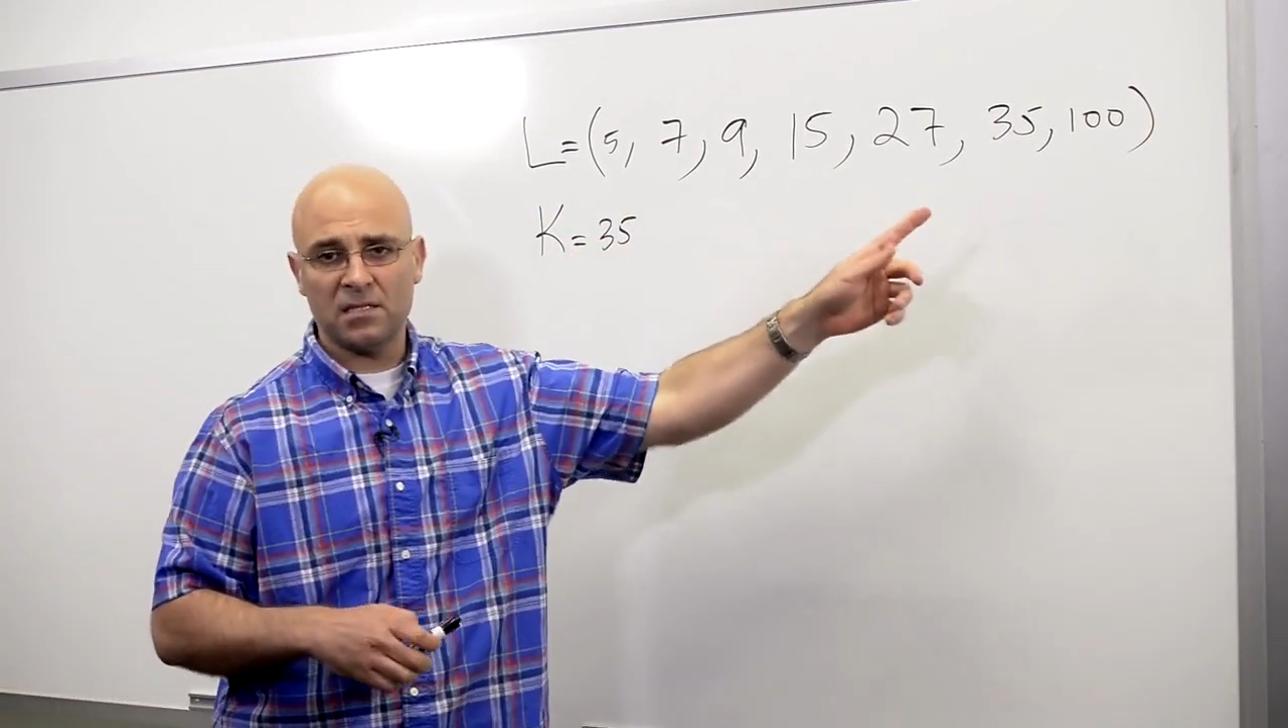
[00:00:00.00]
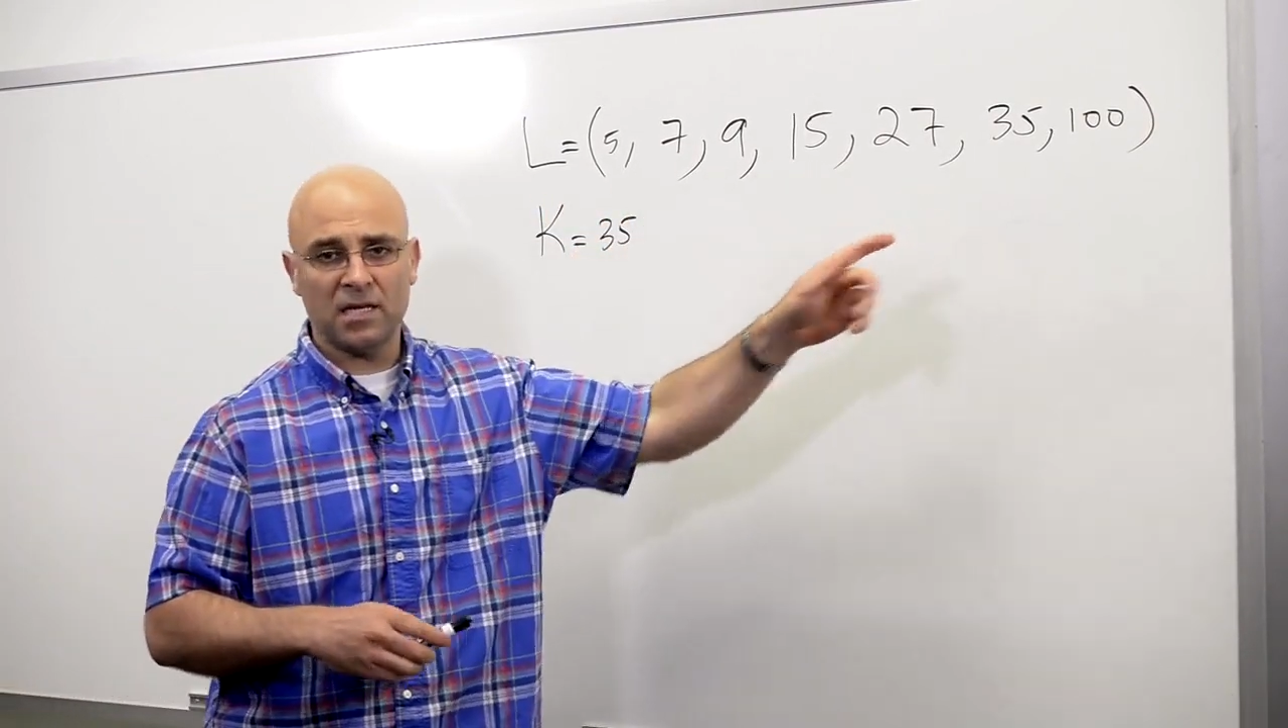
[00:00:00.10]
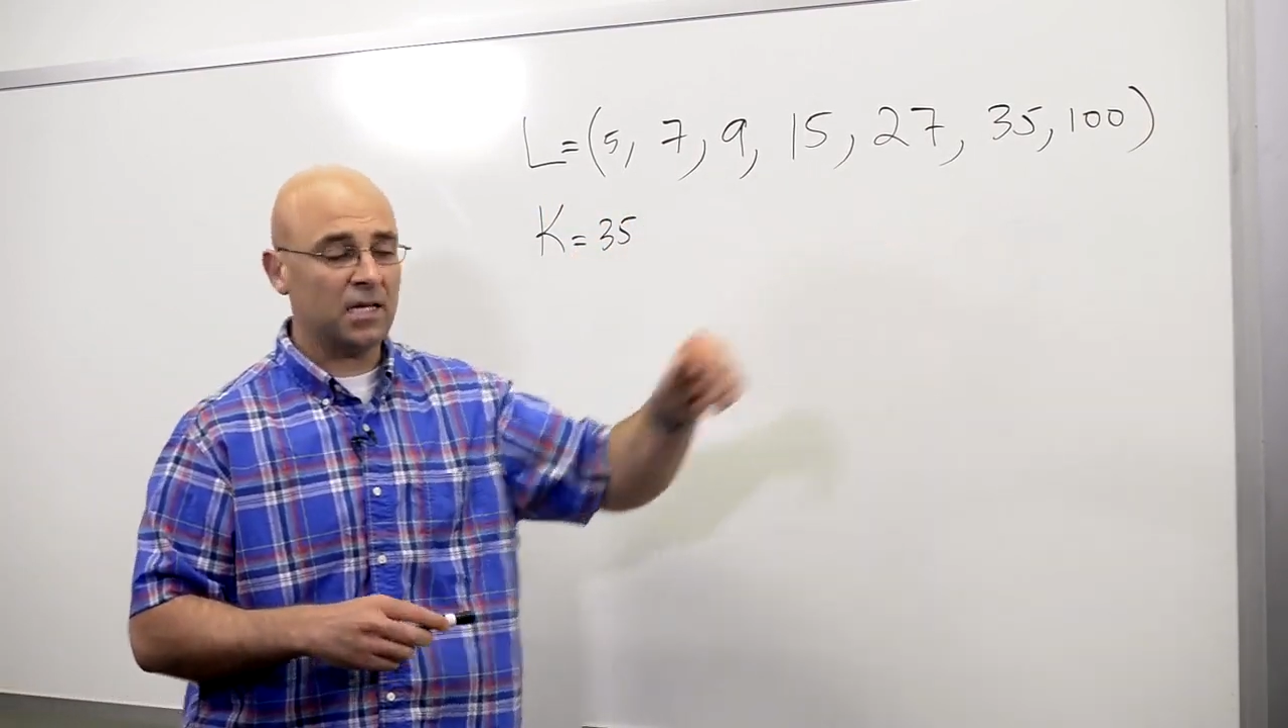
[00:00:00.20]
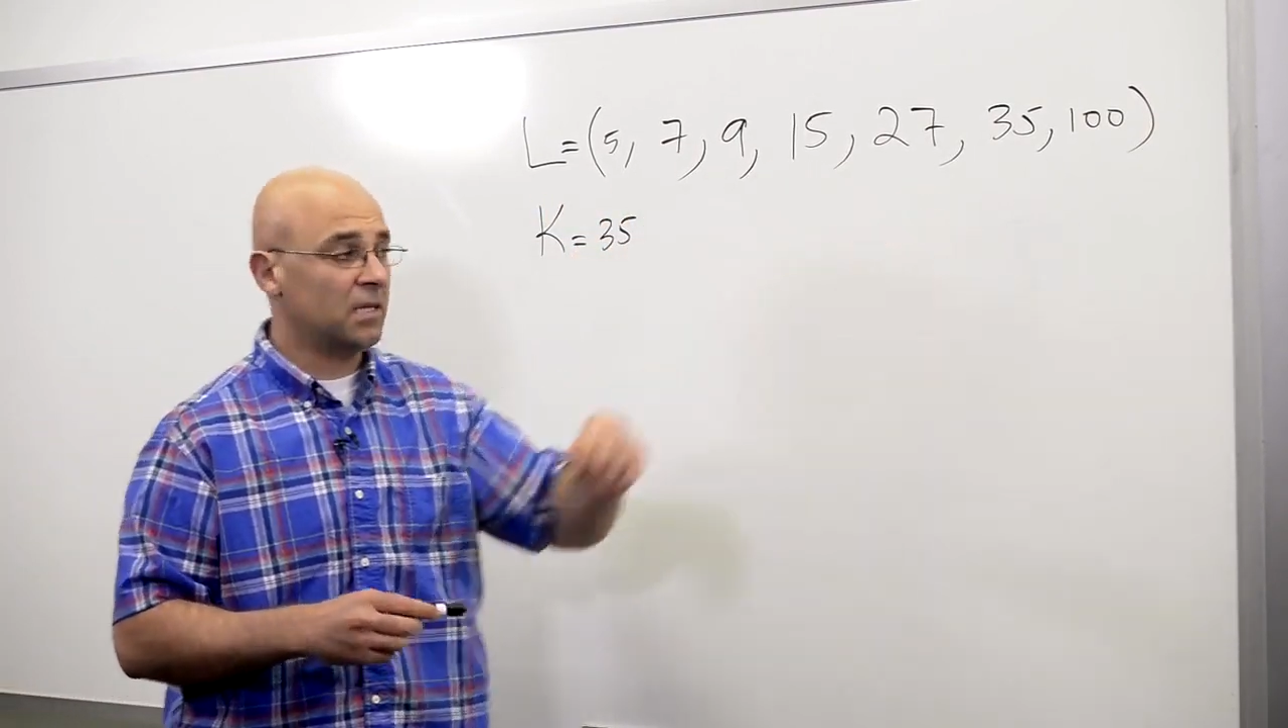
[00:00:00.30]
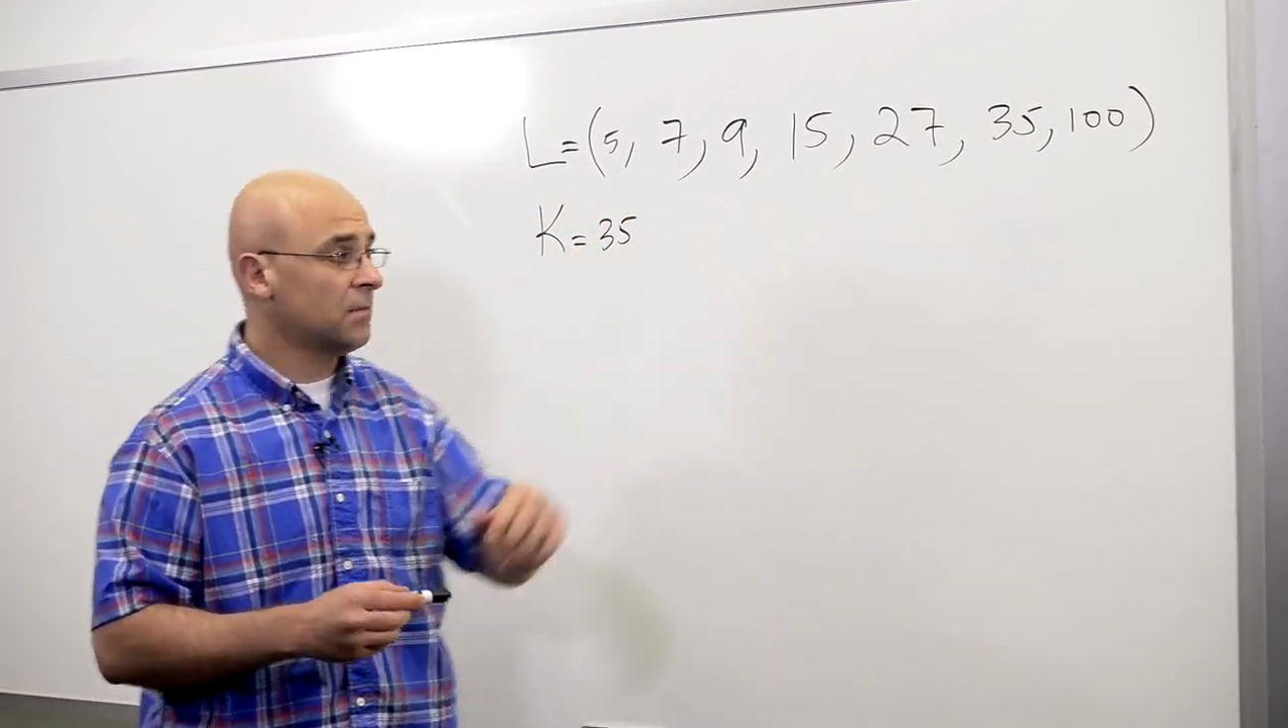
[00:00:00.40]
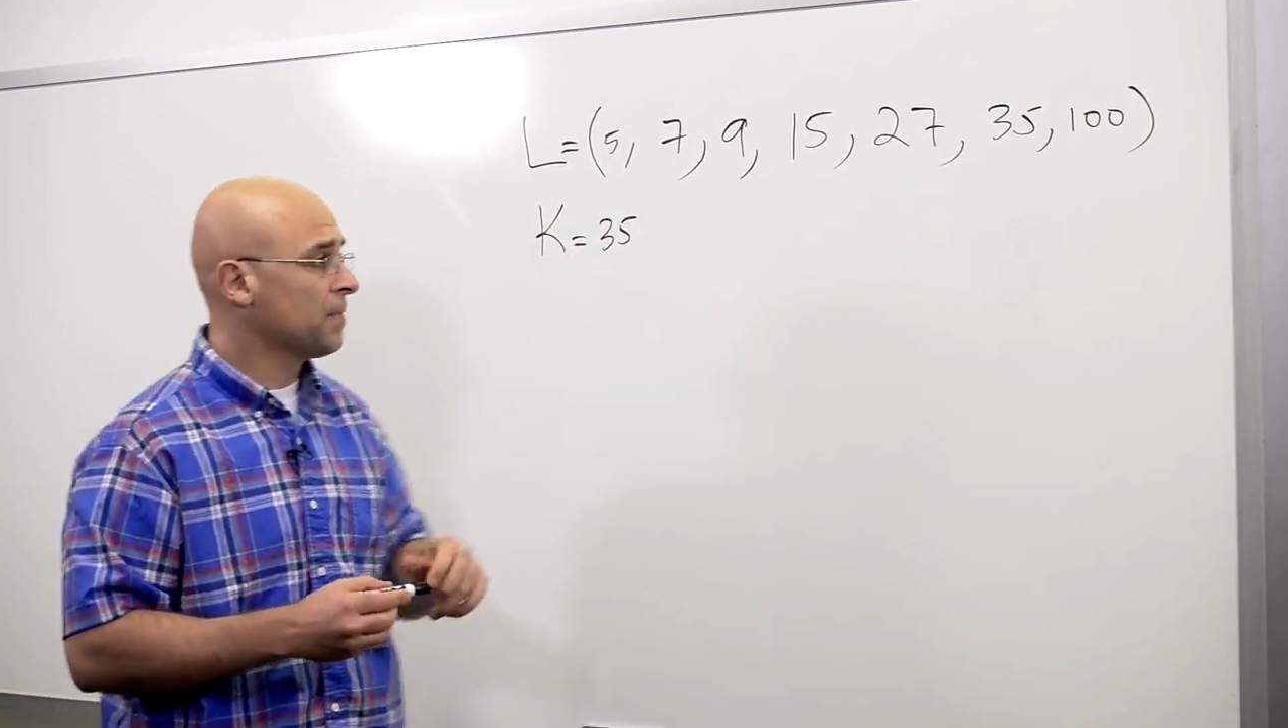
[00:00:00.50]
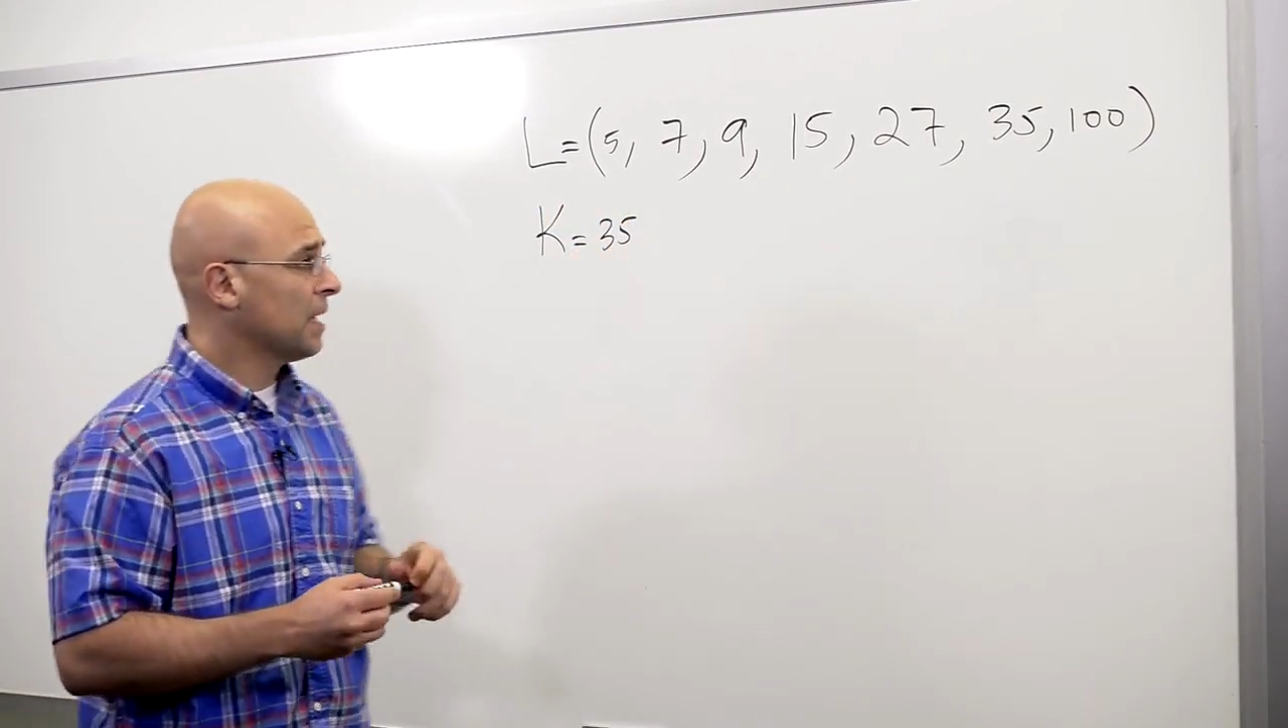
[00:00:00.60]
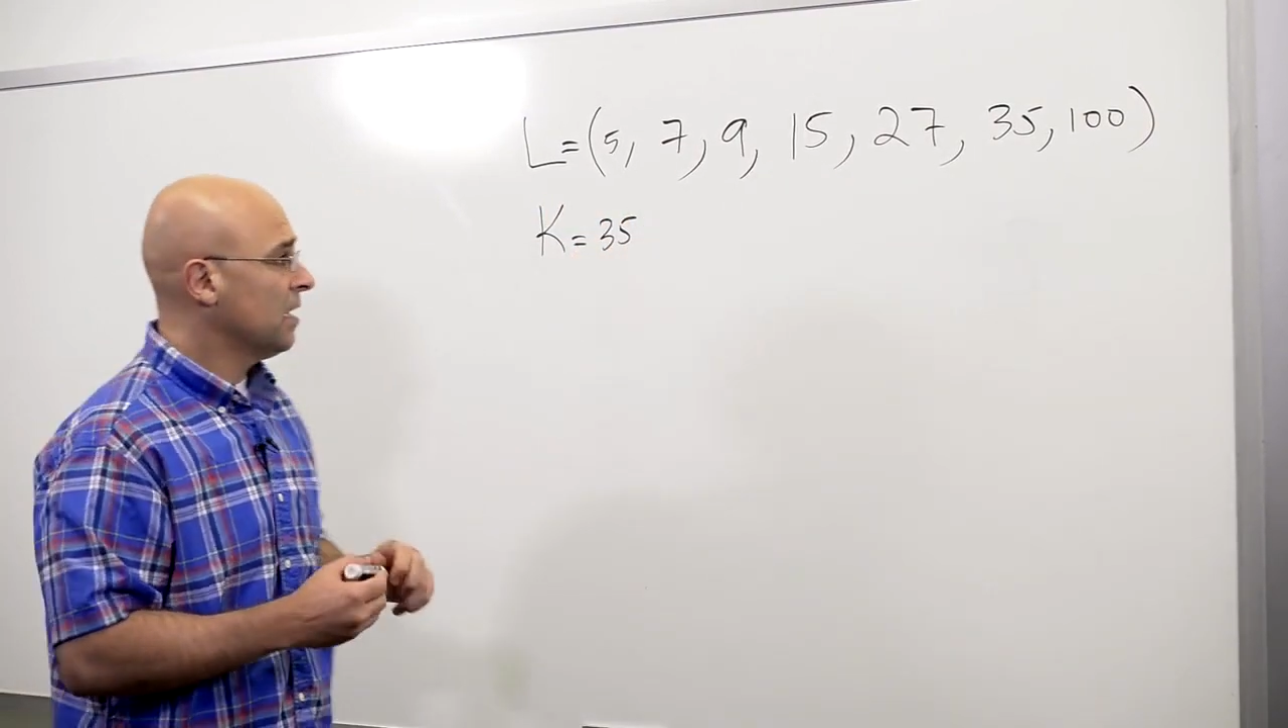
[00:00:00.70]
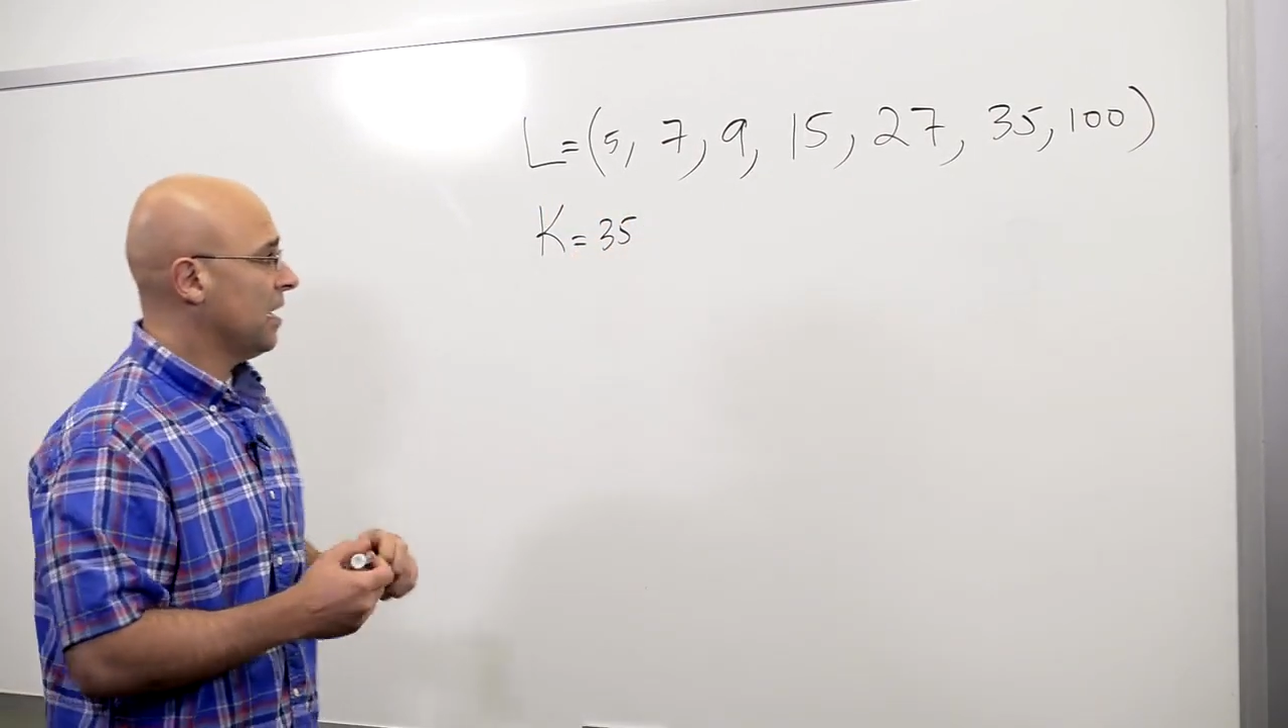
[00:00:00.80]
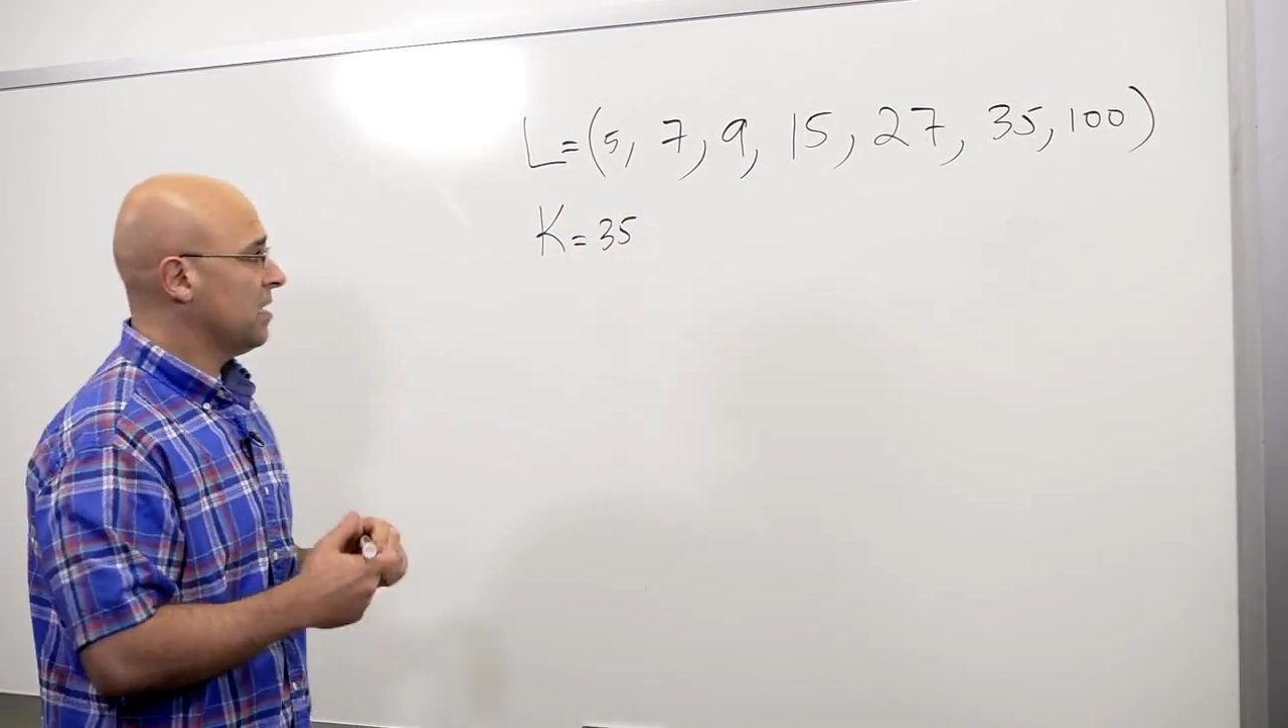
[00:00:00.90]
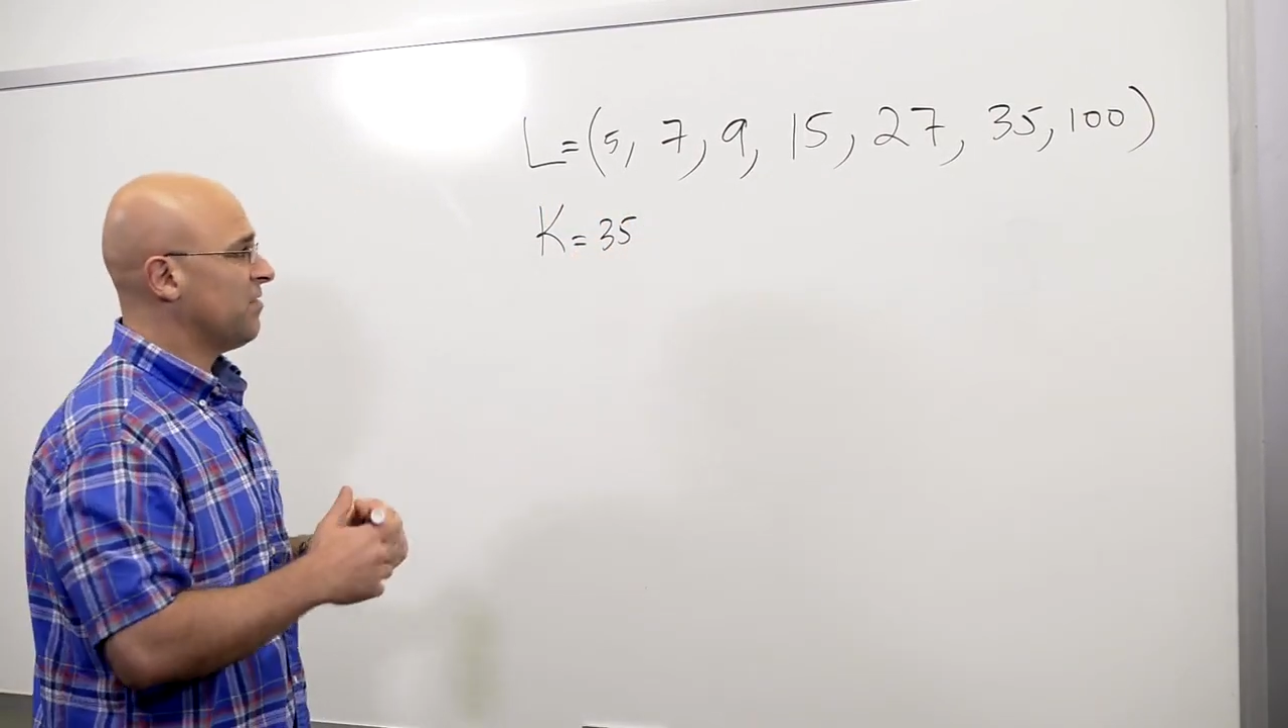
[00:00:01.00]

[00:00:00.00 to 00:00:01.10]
again. And